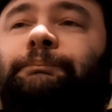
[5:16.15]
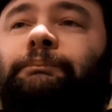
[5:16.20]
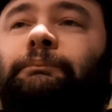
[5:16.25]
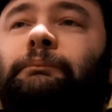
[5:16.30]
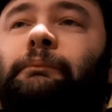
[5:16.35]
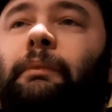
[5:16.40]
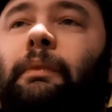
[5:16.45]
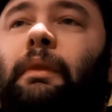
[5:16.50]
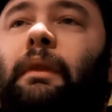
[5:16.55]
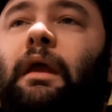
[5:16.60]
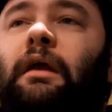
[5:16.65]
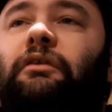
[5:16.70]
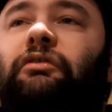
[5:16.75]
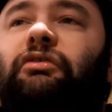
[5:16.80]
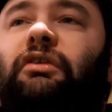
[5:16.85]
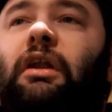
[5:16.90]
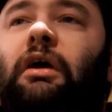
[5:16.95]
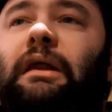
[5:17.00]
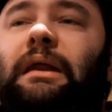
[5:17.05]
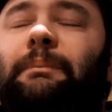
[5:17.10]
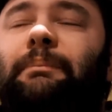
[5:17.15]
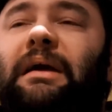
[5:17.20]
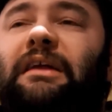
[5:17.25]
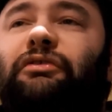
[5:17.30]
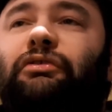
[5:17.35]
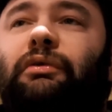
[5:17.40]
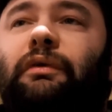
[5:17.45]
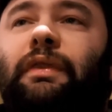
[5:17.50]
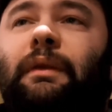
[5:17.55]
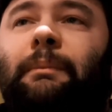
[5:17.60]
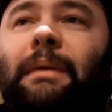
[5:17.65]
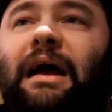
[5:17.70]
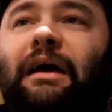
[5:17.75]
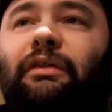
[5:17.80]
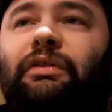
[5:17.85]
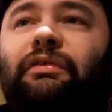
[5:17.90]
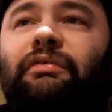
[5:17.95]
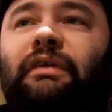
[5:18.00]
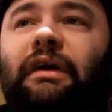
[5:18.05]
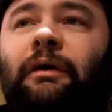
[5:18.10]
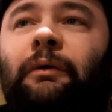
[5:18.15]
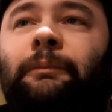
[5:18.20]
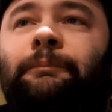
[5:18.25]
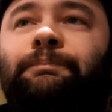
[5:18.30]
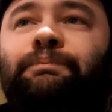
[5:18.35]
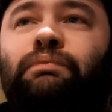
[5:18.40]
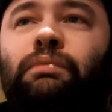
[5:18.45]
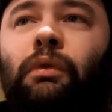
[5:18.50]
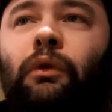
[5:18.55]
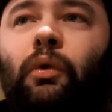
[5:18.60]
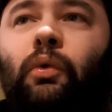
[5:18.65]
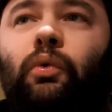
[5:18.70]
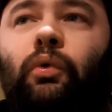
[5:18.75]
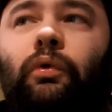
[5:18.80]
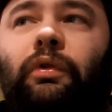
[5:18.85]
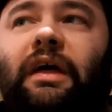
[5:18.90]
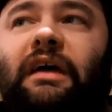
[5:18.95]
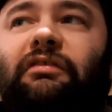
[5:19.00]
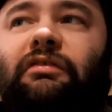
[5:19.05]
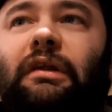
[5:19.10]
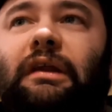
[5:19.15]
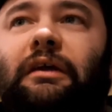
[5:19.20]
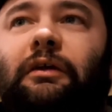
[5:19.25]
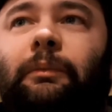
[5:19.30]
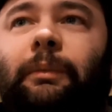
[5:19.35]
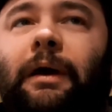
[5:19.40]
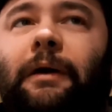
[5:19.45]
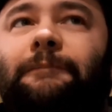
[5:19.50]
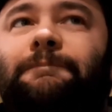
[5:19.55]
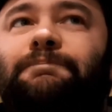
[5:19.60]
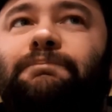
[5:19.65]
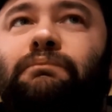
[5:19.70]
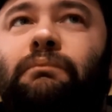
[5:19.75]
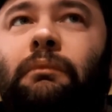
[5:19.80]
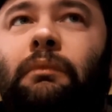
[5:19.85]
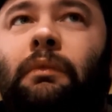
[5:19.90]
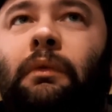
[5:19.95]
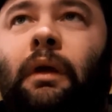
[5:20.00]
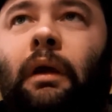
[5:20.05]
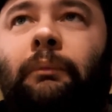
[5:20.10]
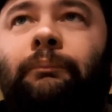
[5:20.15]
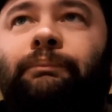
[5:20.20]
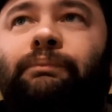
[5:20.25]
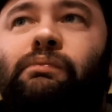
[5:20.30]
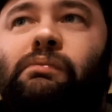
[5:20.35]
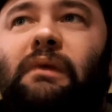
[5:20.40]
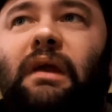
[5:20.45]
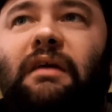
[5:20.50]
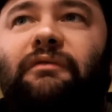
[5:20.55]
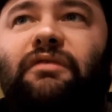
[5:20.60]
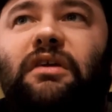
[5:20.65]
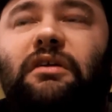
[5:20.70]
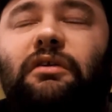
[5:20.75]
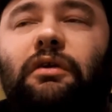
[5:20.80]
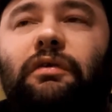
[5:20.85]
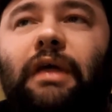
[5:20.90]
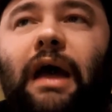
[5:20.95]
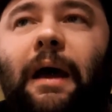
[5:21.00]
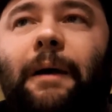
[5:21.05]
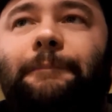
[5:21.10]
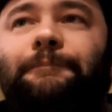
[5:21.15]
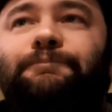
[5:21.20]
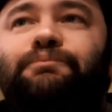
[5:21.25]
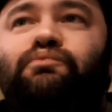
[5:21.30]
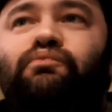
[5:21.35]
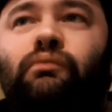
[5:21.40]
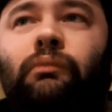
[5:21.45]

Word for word: Mm, slightly bitter on the mouth feel. Oh, there's a little bit. Yeah, if you do that,